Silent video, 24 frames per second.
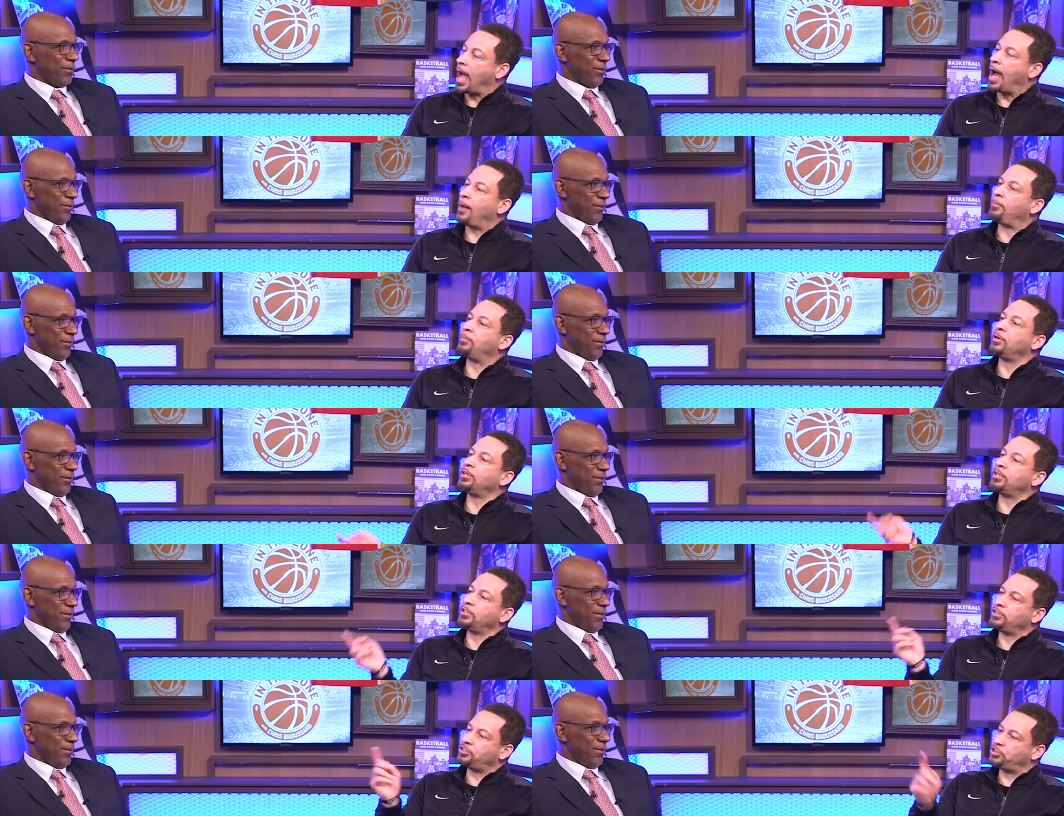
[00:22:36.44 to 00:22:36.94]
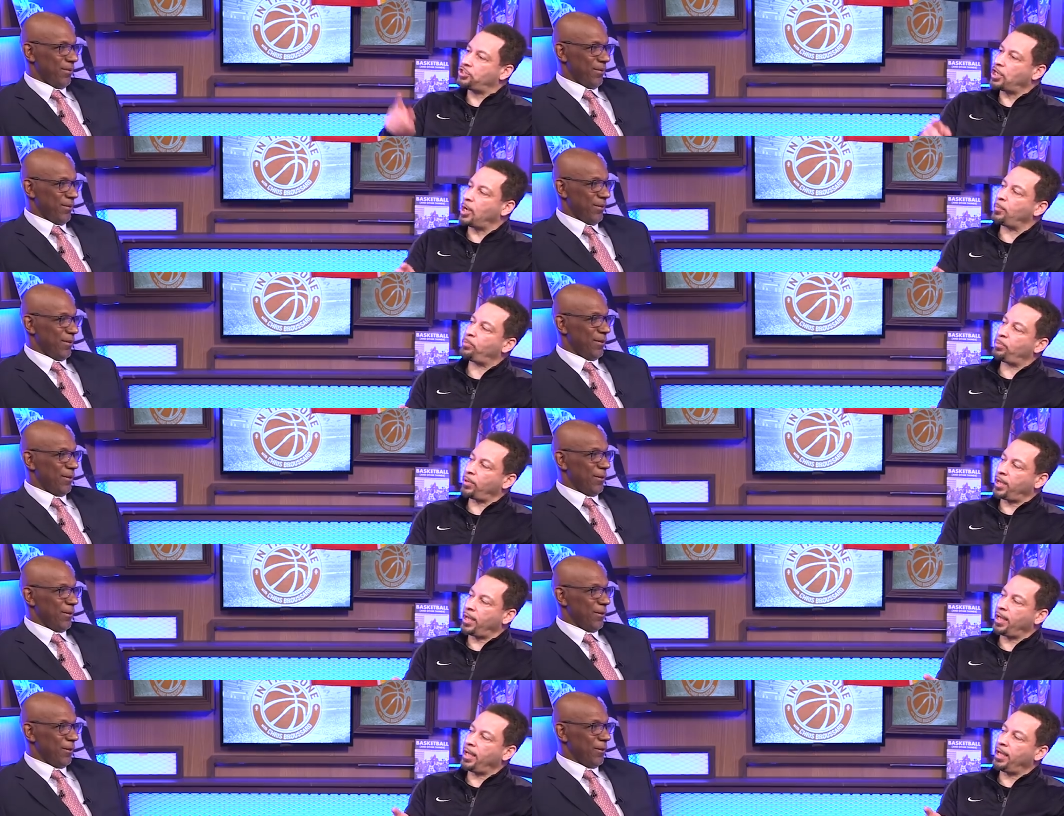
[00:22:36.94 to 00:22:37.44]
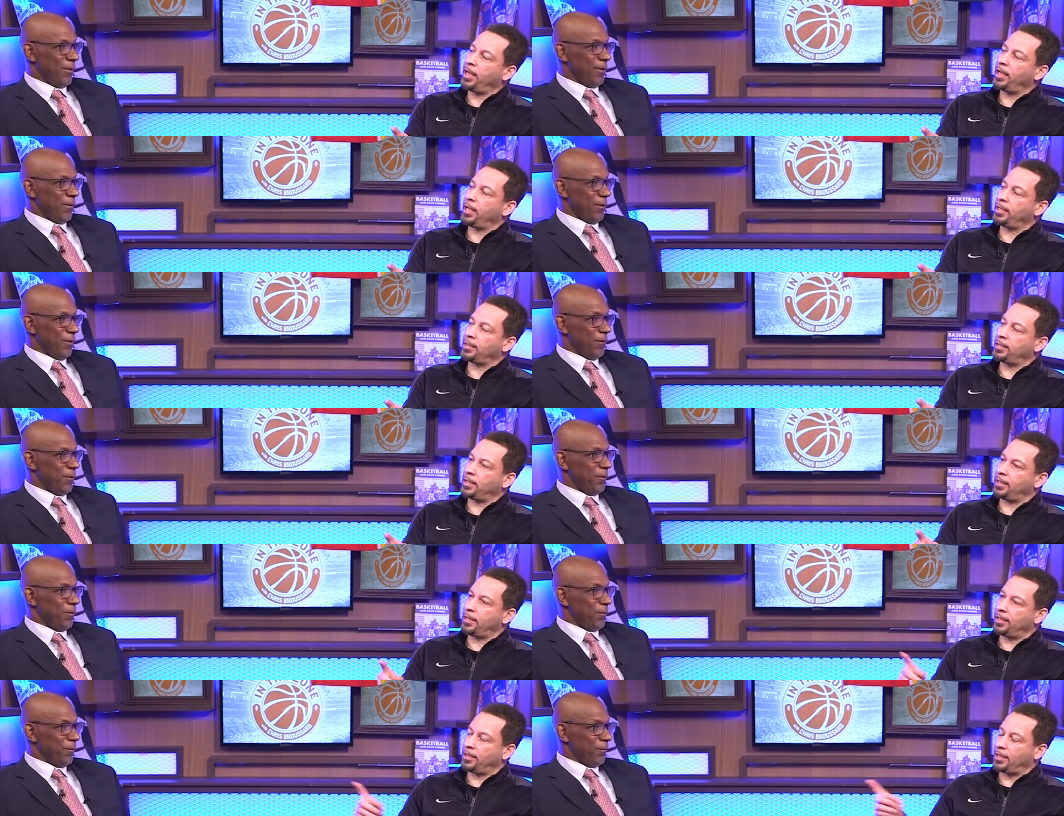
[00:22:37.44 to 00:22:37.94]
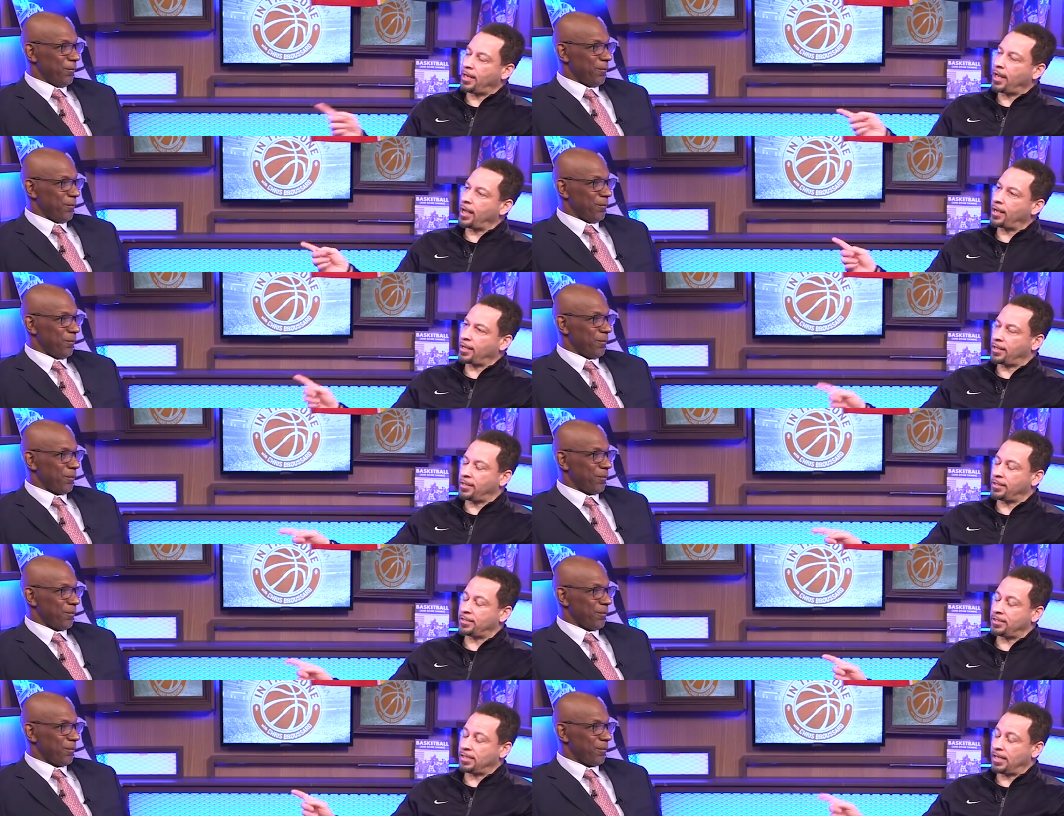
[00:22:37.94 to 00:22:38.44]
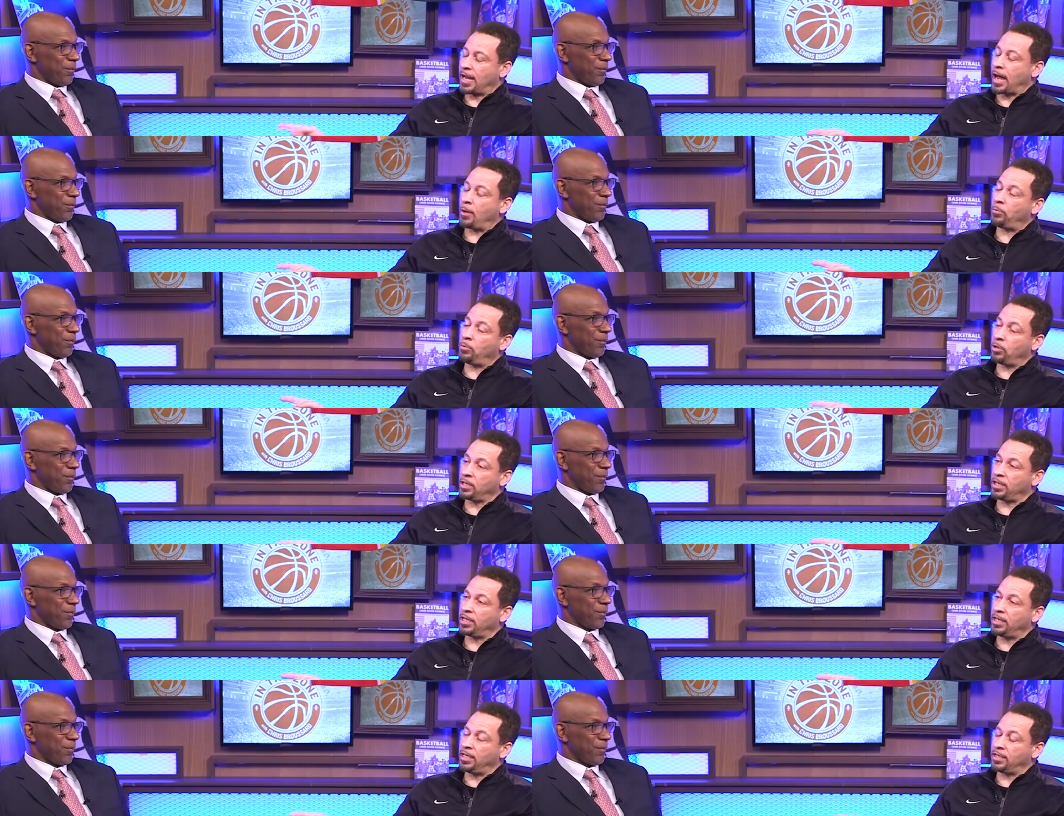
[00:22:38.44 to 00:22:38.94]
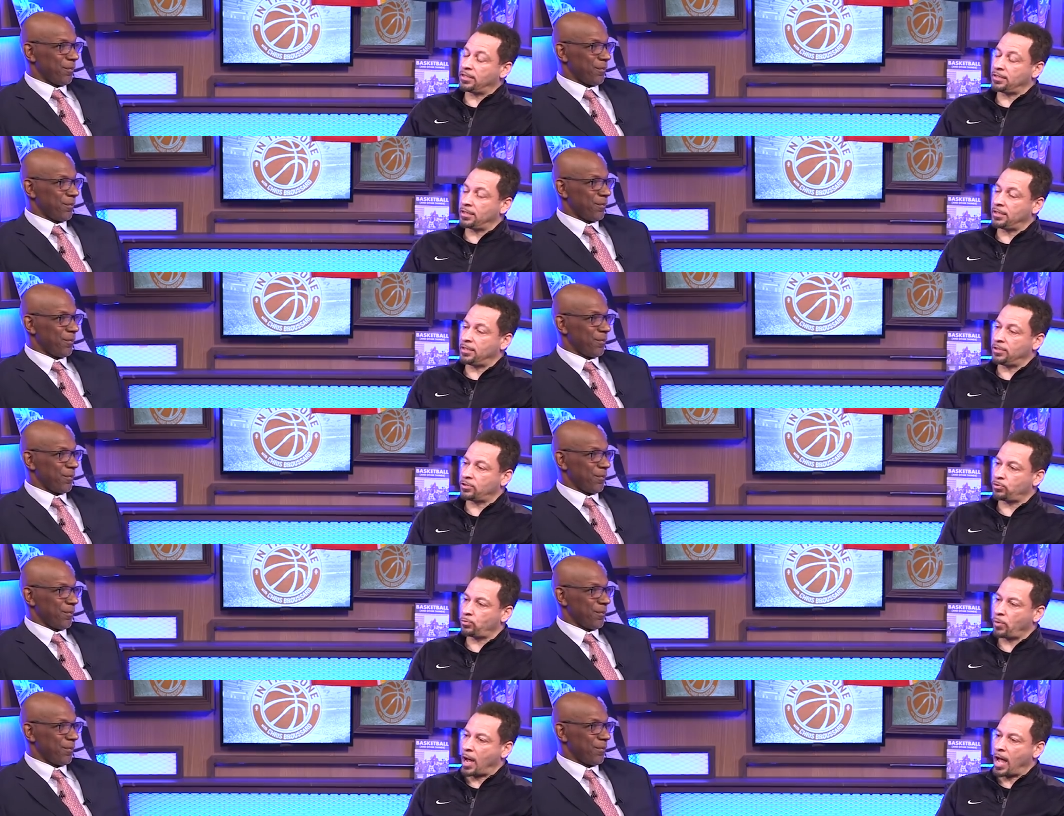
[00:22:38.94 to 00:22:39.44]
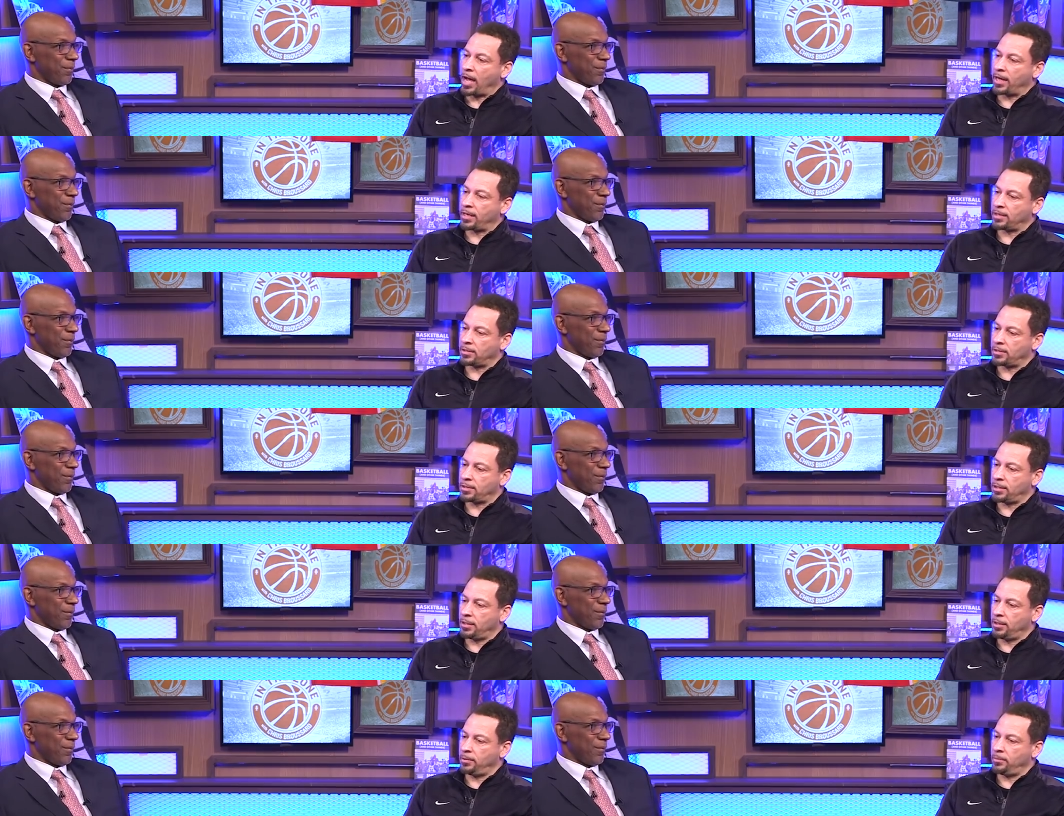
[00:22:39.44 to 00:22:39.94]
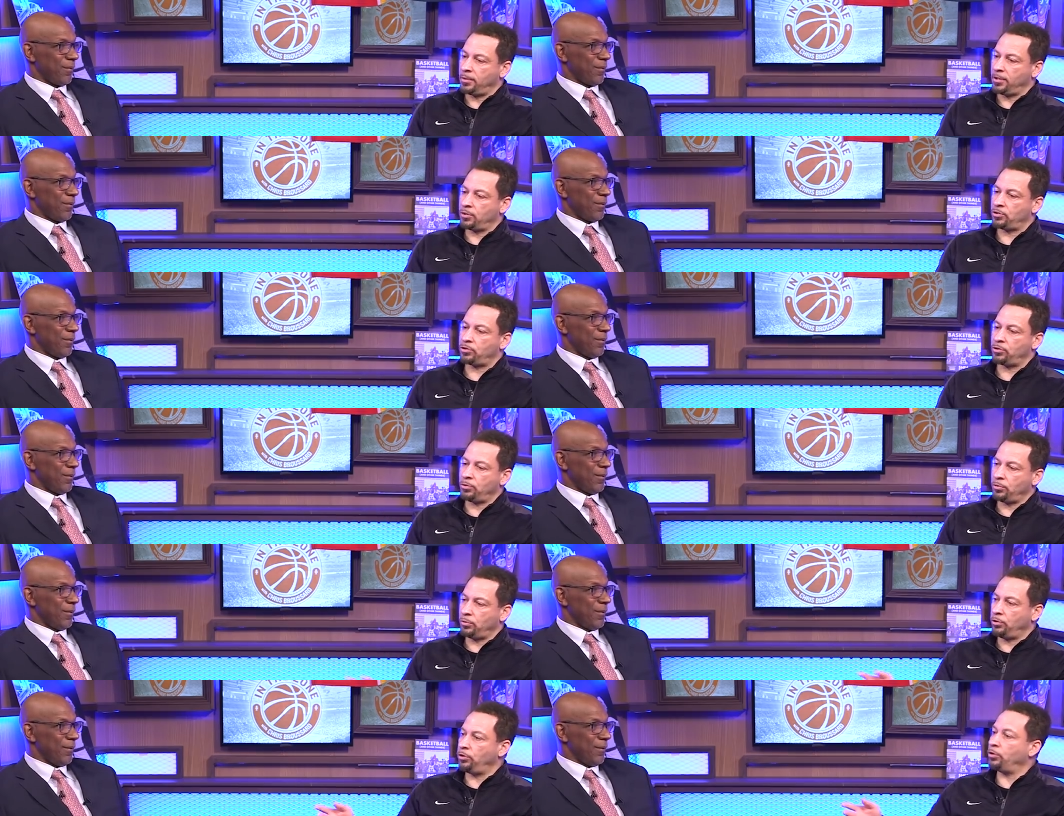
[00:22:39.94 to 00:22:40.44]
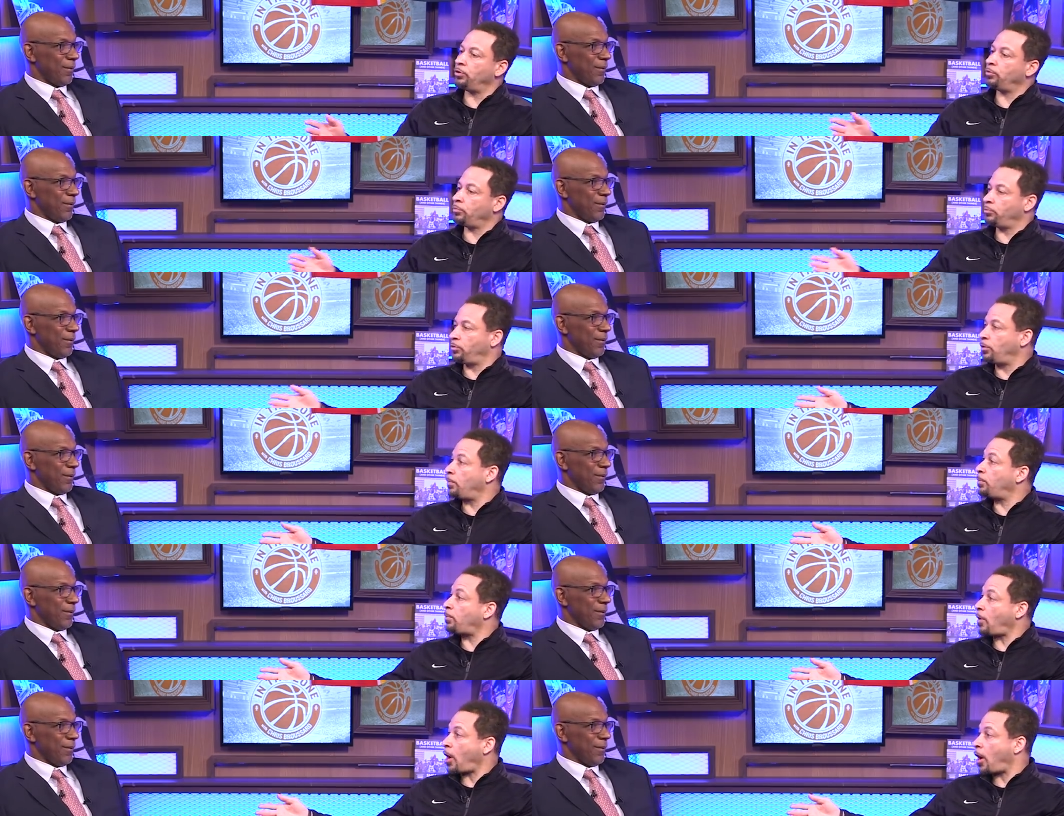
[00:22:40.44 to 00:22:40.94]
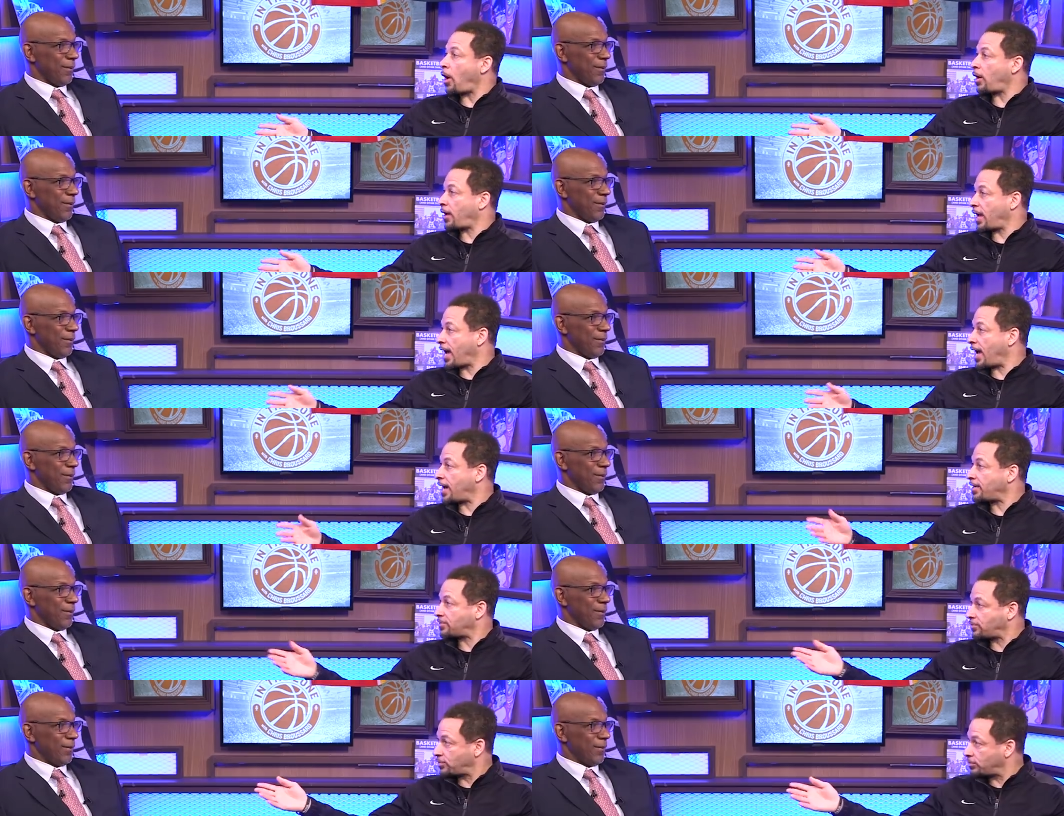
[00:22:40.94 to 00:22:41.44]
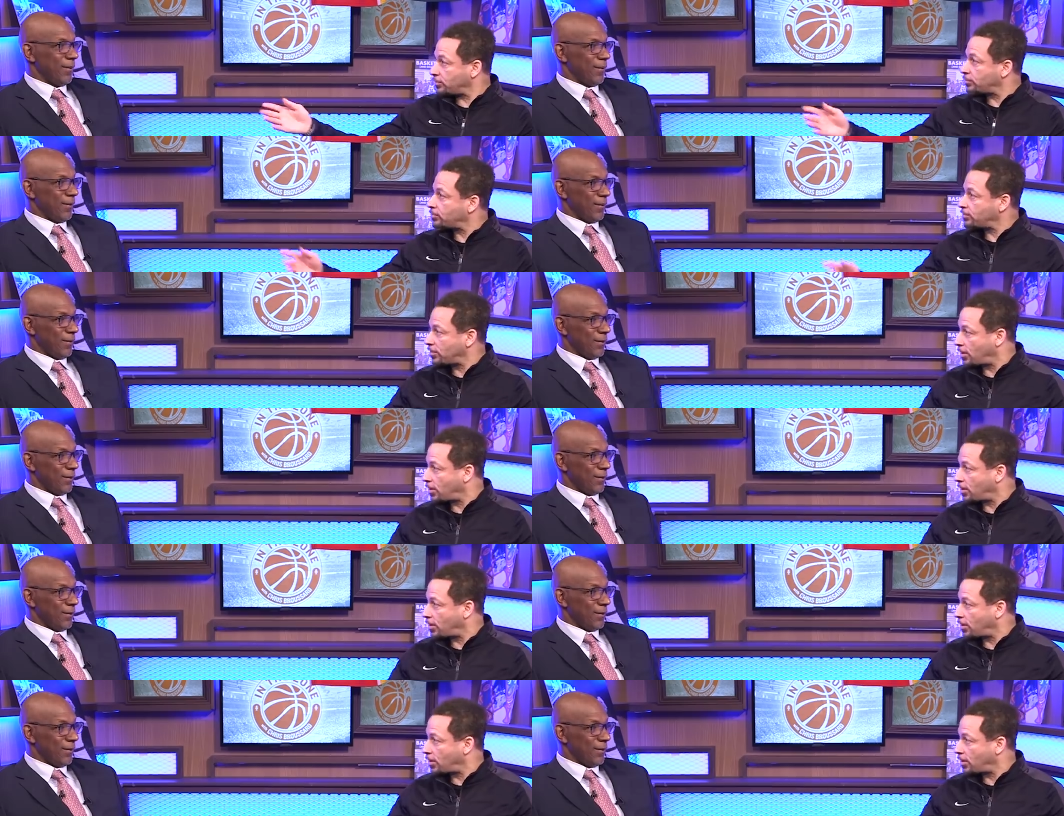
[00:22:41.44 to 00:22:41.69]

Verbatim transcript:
Speaker 1: I'm gonna jump ahead then, and because I, I want to get to this Rockets team that you you're the broadcaster,